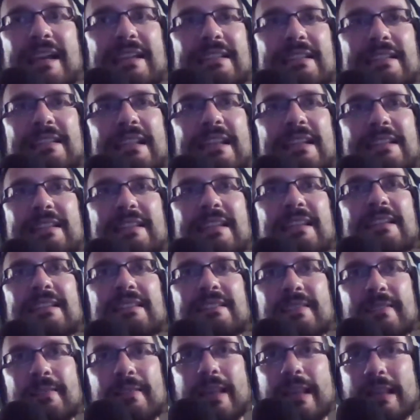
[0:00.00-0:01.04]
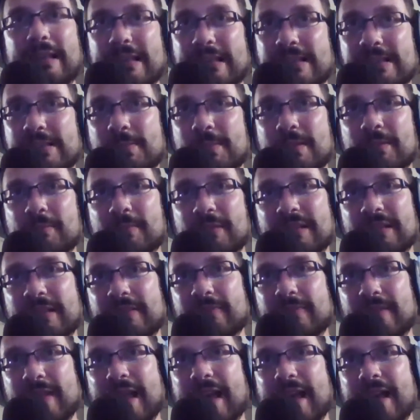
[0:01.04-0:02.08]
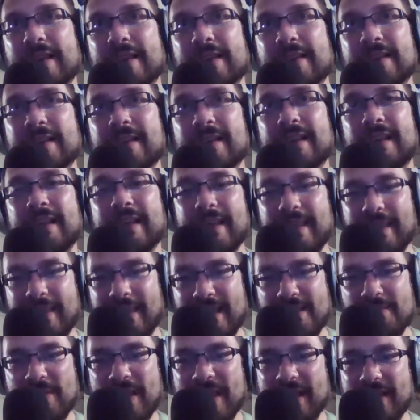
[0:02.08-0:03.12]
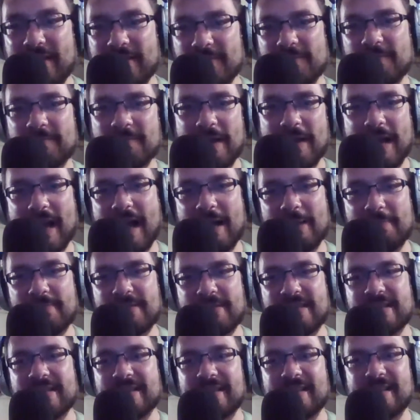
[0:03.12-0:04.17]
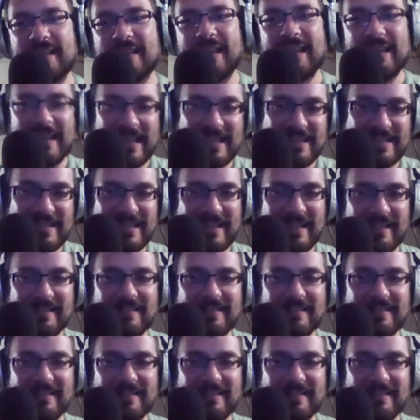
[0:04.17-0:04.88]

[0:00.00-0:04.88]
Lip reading: and that's it. So that leads me to believe that they make hops, and that's it.